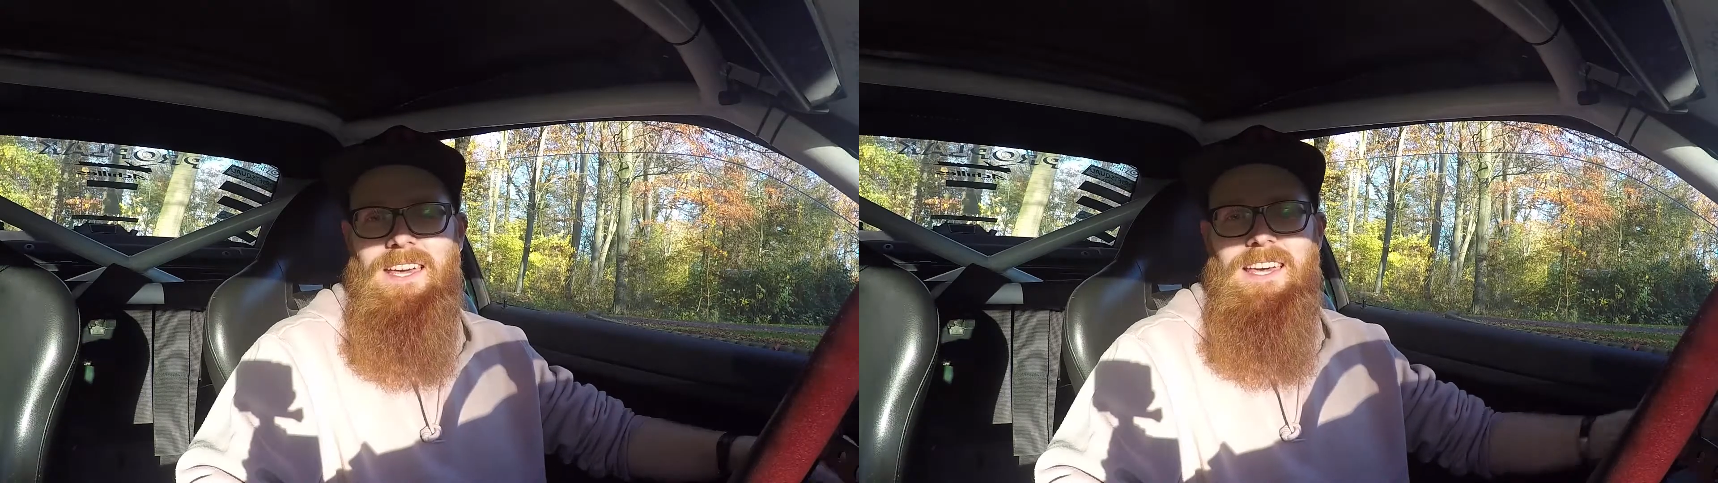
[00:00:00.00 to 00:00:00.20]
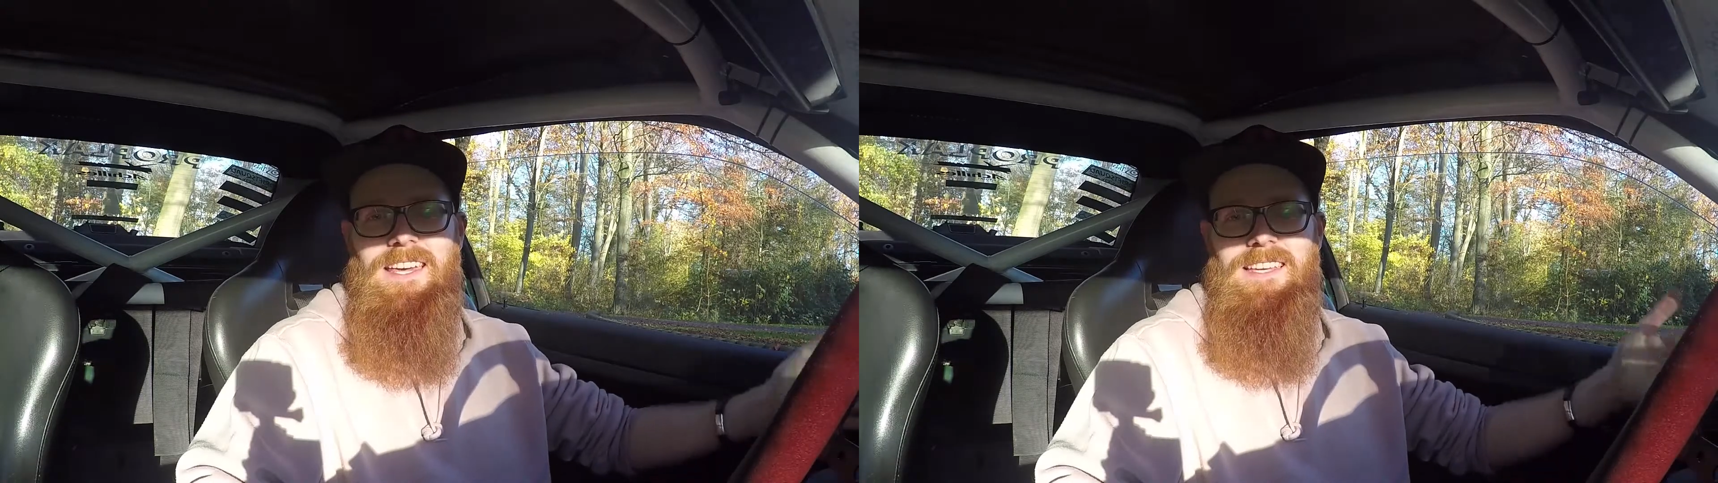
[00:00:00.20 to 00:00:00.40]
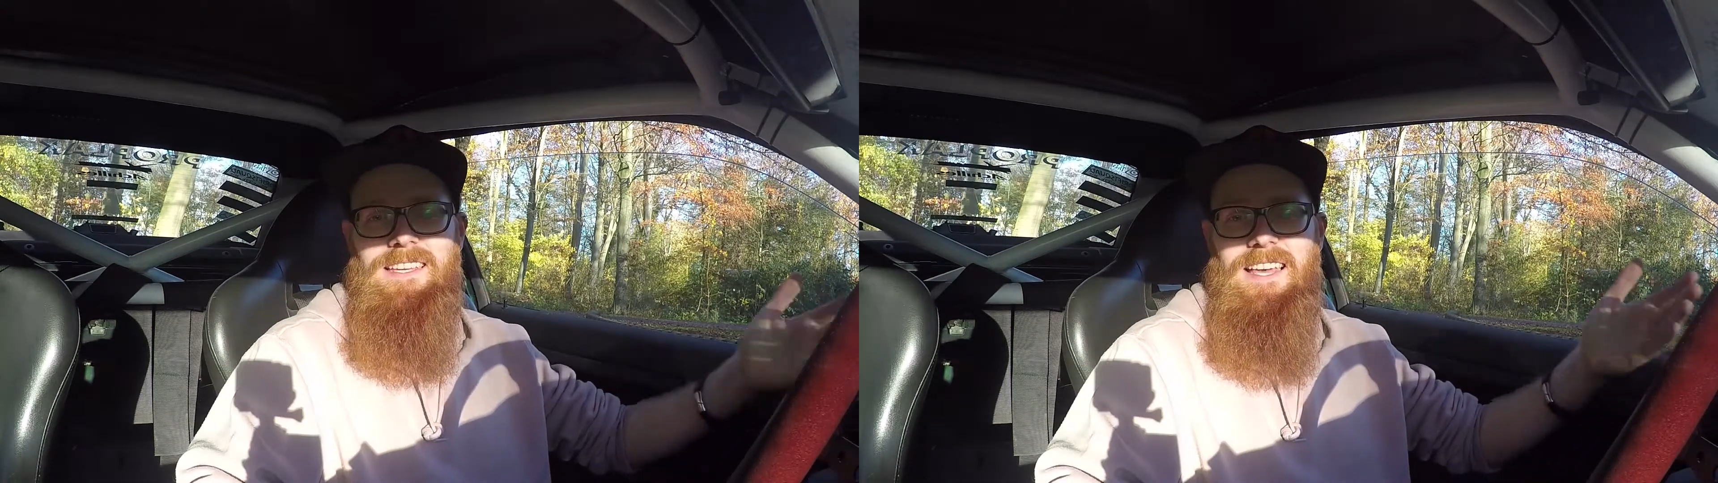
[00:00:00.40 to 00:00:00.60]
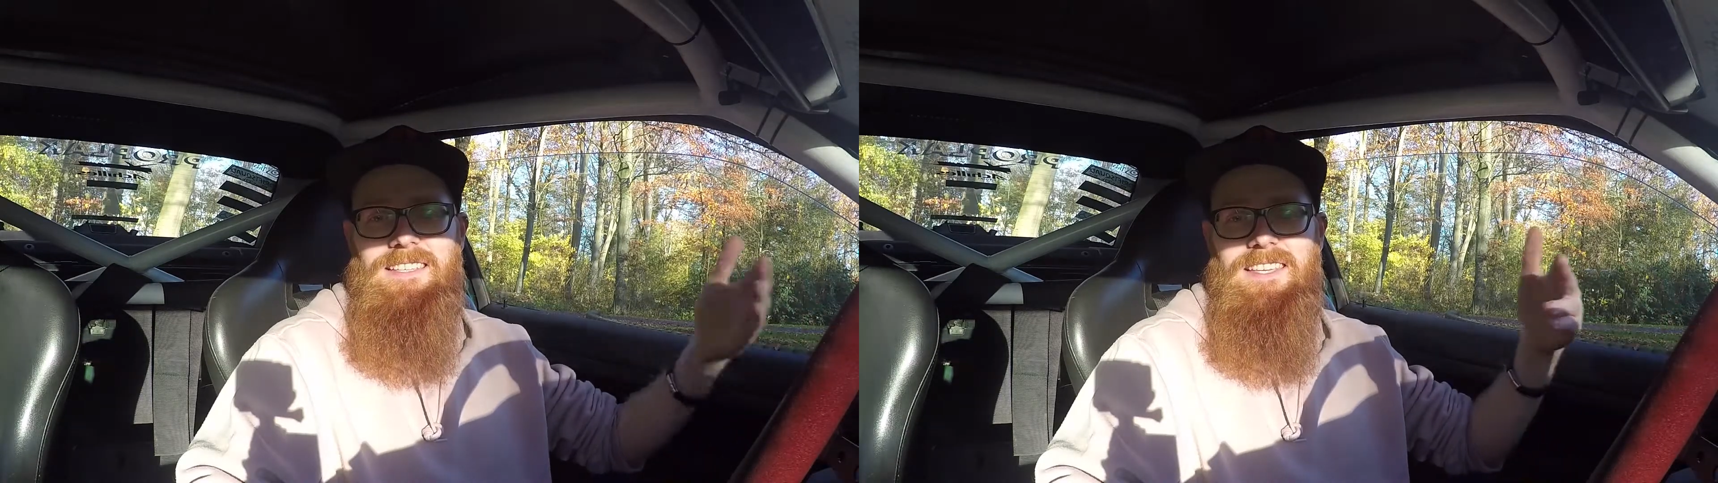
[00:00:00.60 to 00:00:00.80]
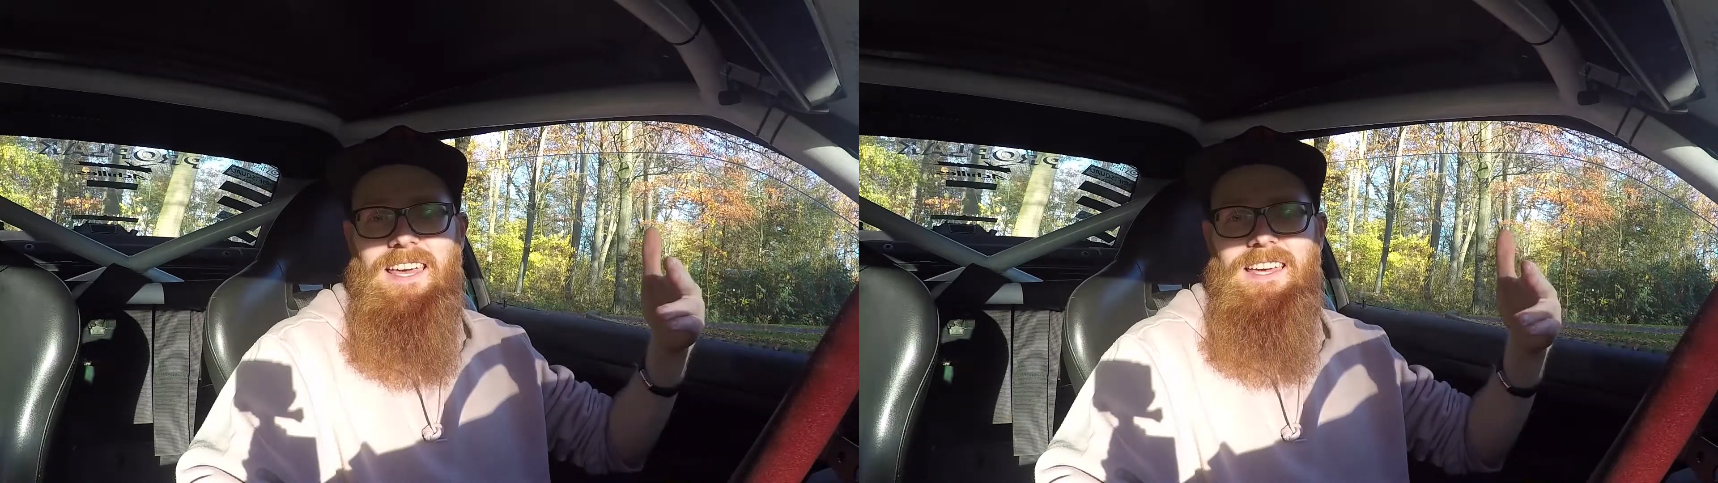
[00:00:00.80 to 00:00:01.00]
He's
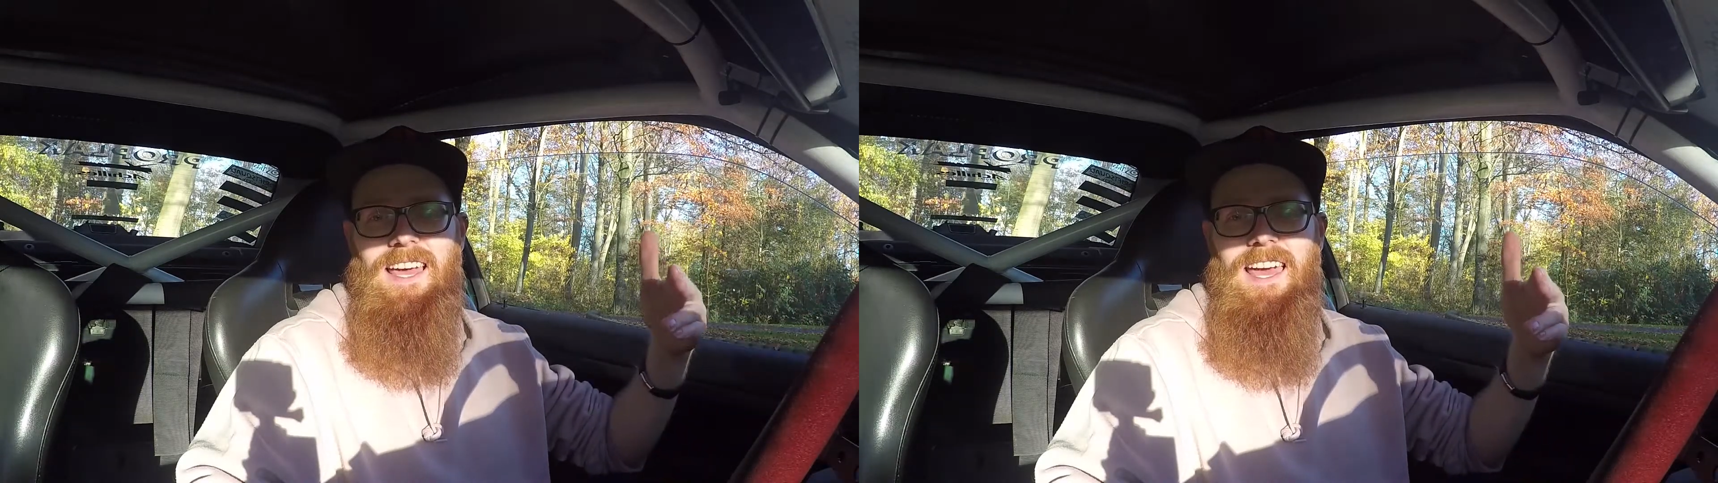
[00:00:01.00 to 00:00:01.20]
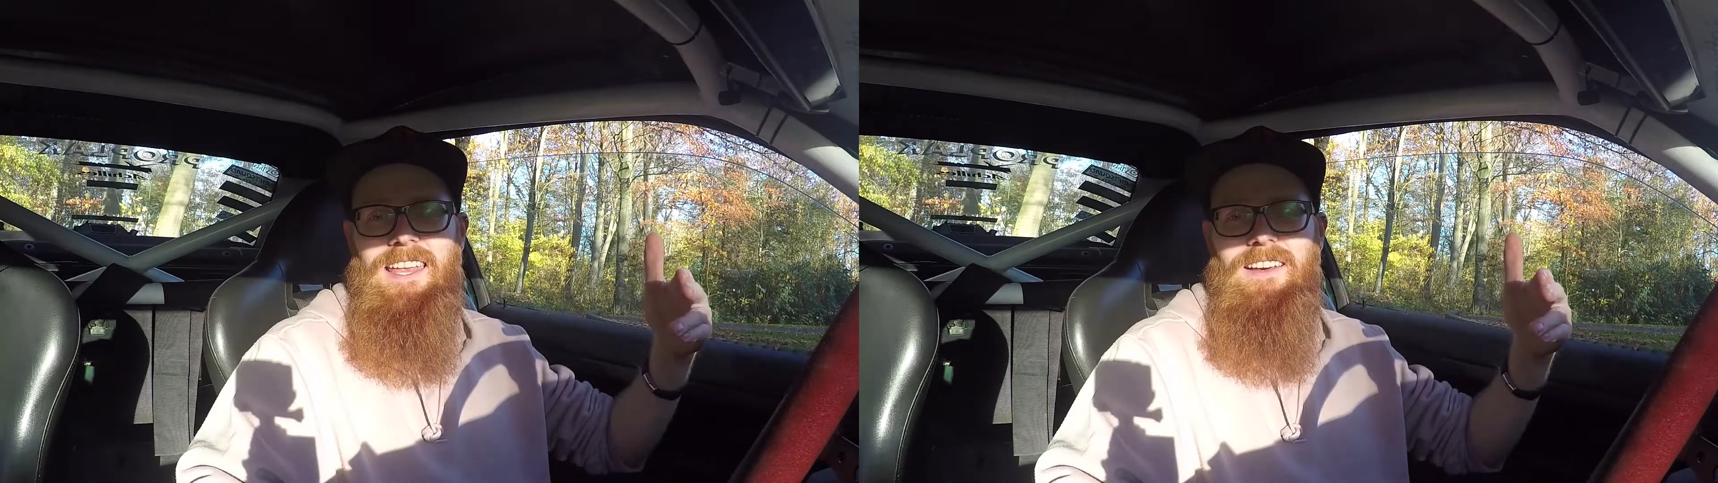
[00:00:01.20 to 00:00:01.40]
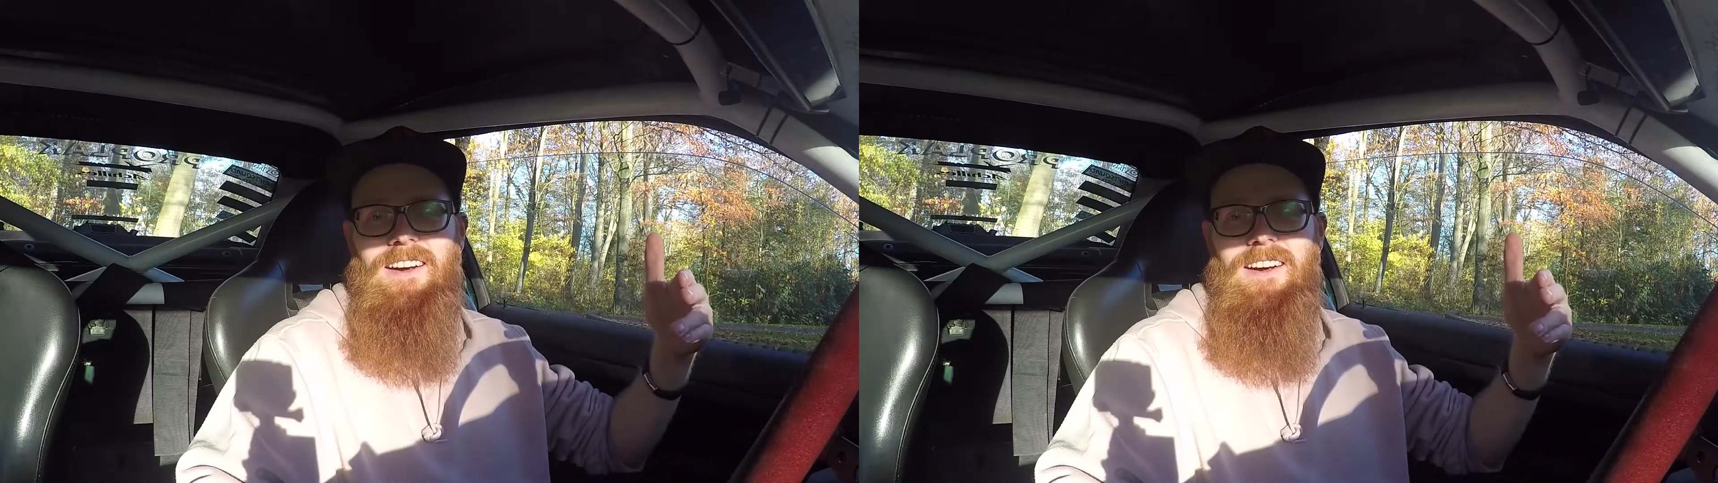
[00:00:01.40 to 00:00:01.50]
asking, and